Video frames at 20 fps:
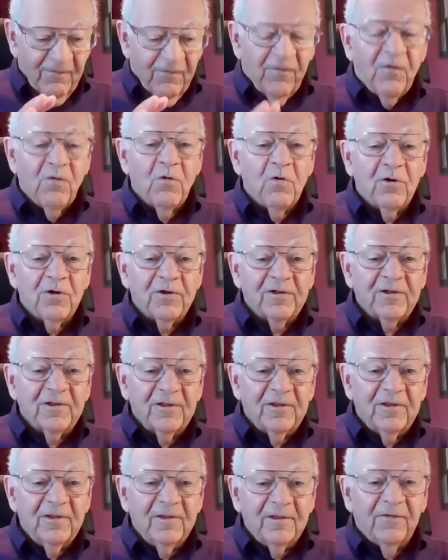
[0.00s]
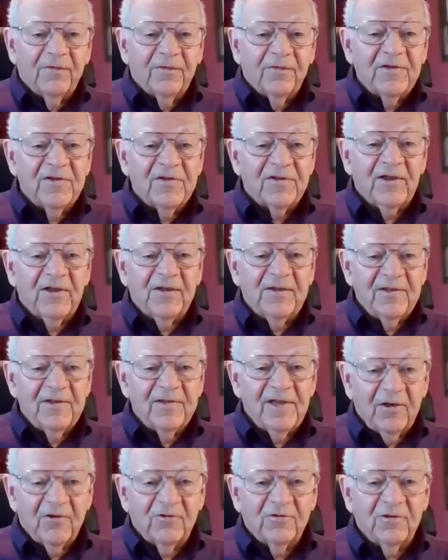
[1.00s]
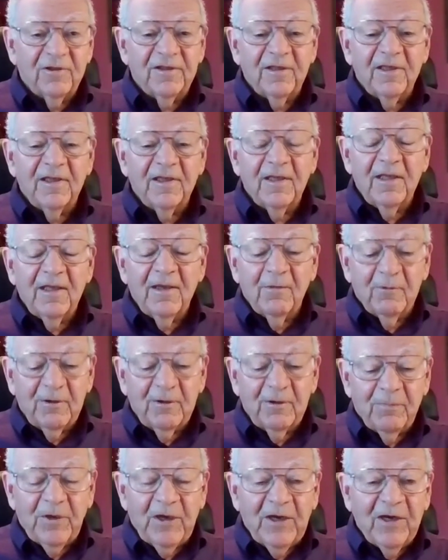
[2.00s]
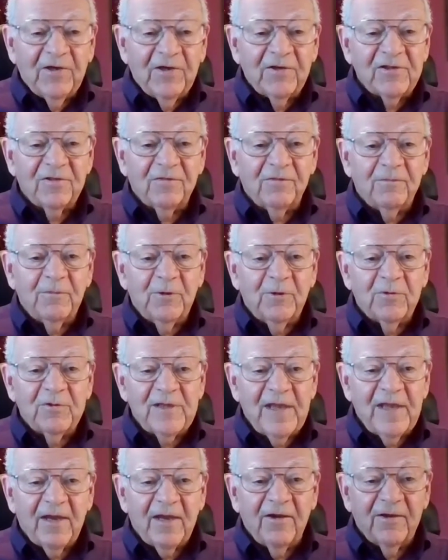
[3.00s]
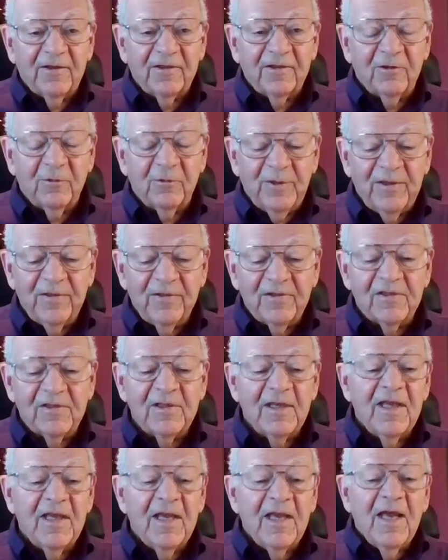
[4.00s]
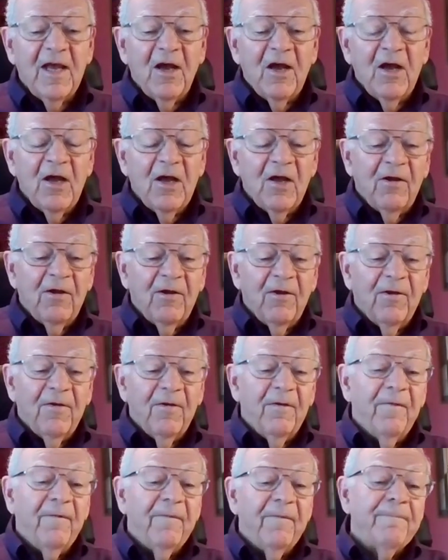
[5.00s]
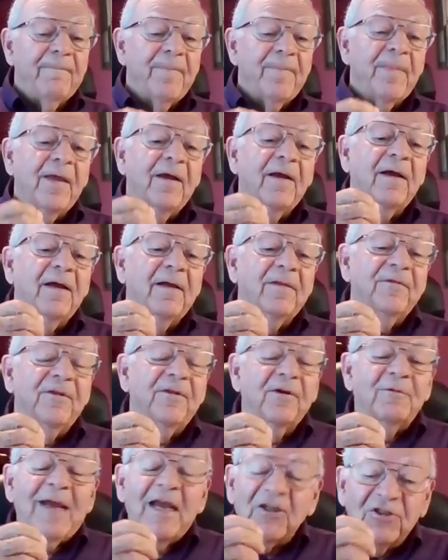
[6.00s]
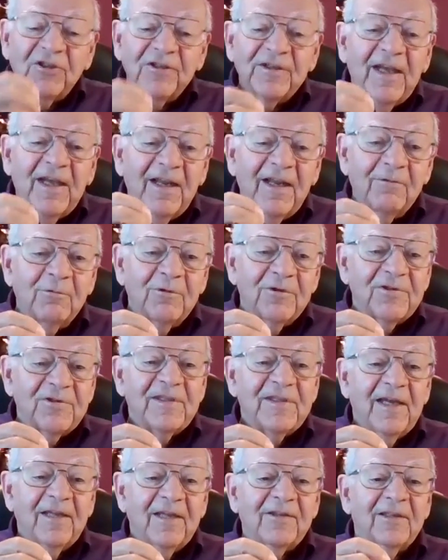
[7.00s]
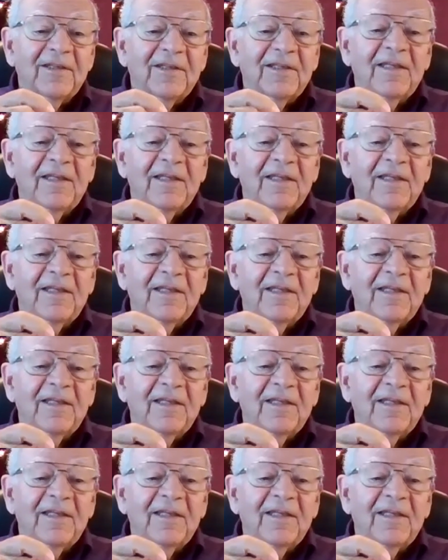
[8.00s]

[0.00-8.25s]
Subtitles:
4 different studies, actually, with pairs of monozygotic twins. The rationale was that